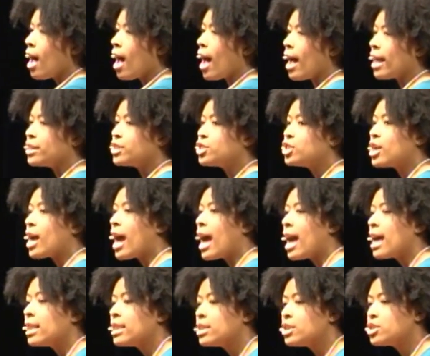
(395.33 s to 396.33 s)
I
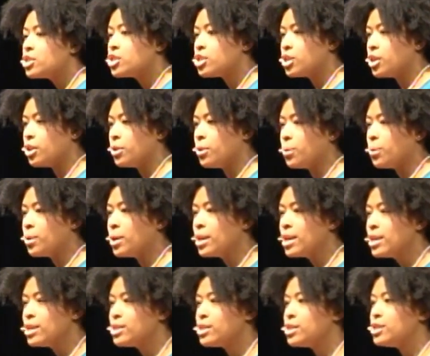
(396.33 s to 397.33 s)
challenge you
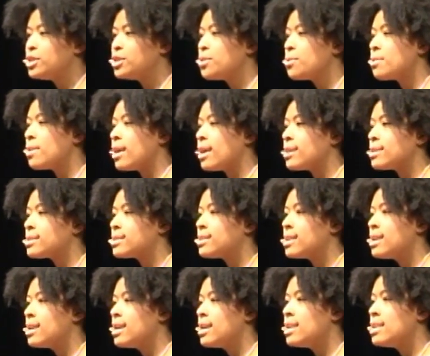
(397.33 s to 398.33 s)
to do this
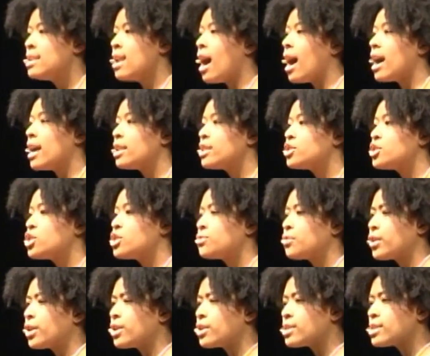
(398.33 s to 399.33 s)
not just
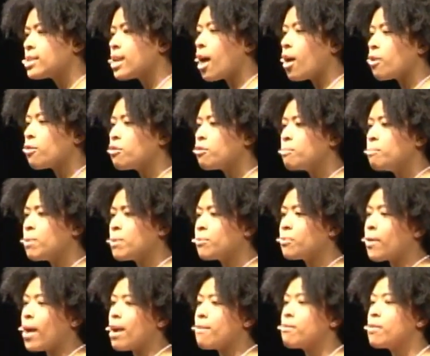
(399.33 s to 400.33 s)
for yourself, but
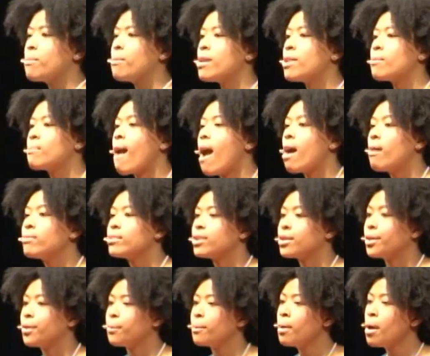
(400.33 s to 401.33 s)
for everyone around
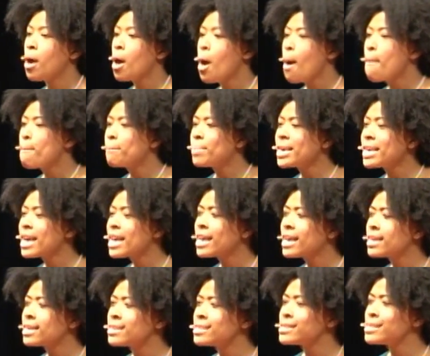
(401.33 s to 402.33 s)
you,
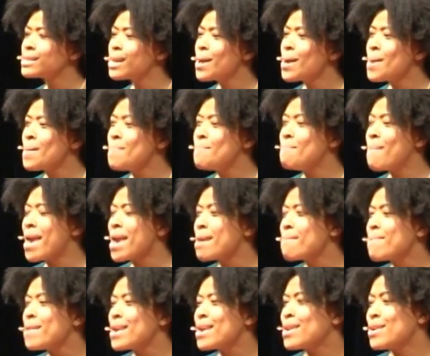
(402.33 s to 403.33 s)
because
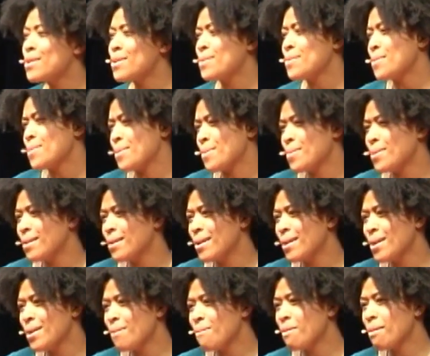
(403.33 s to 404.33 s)
maybe you
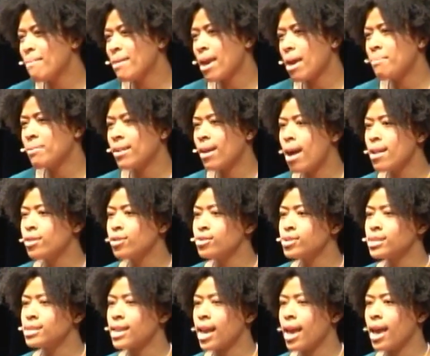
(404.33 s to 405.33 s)
would be able to
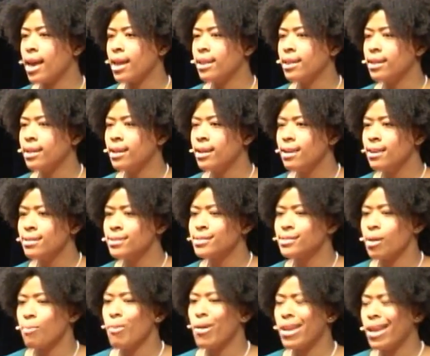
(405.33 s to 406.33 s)
understand
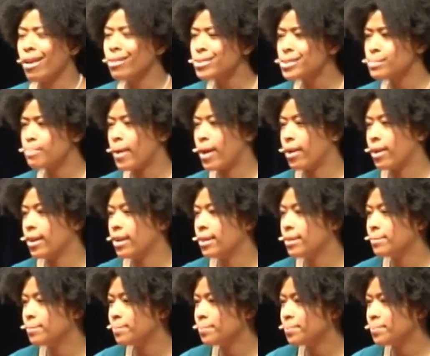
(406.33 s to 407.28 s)
someone else better,